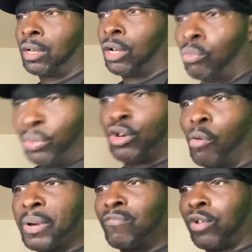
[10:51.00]
we're going
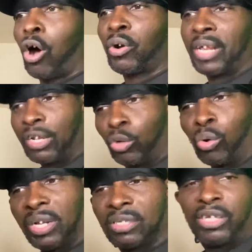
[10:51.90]
to be vlogging and
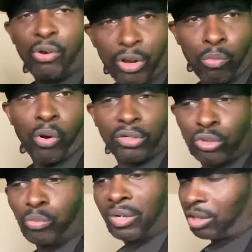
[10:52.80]
doing interior work
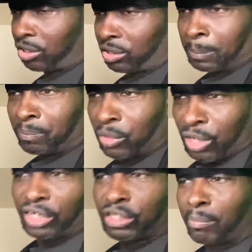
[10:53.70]
too, because
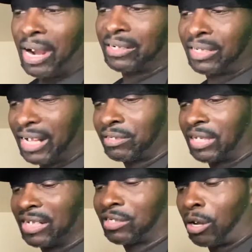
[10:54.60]
customizing,
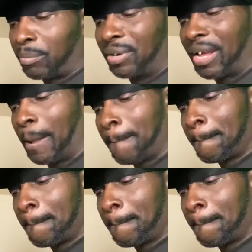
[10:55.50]
that's something that,